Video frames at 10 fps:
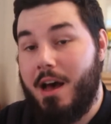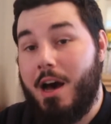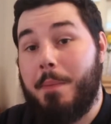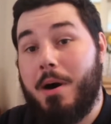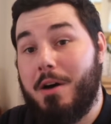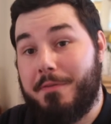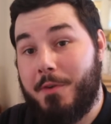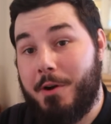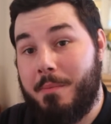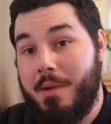apart
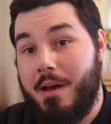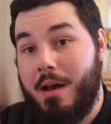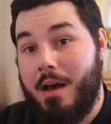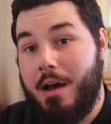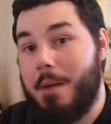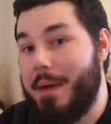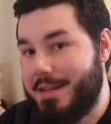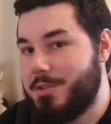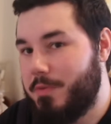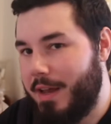from a
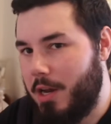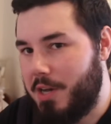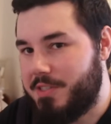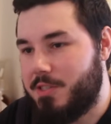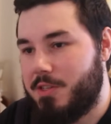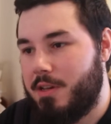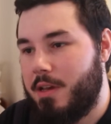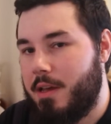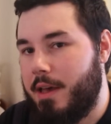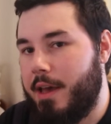battle they lost
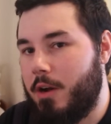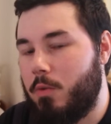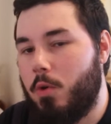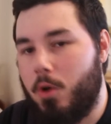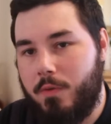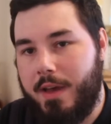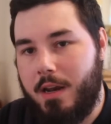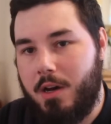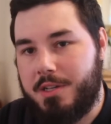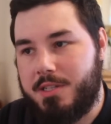in a war they
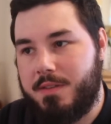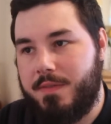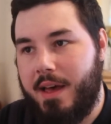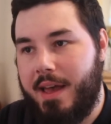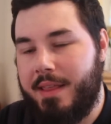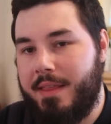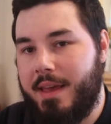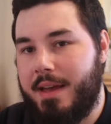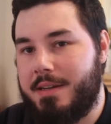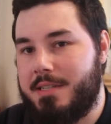lost that in the
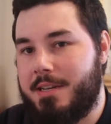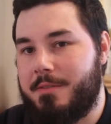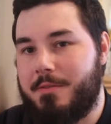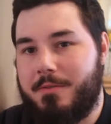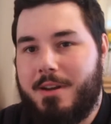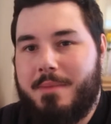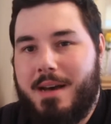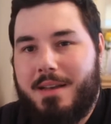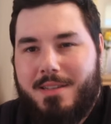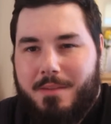end didn't really
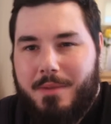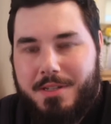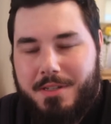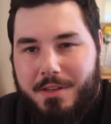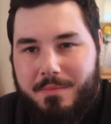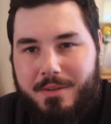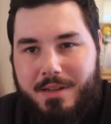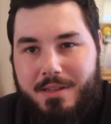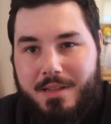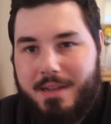matter so much to them
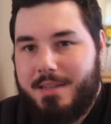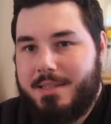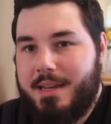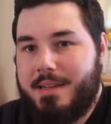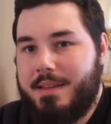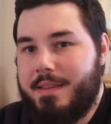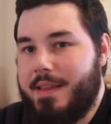because, like I said,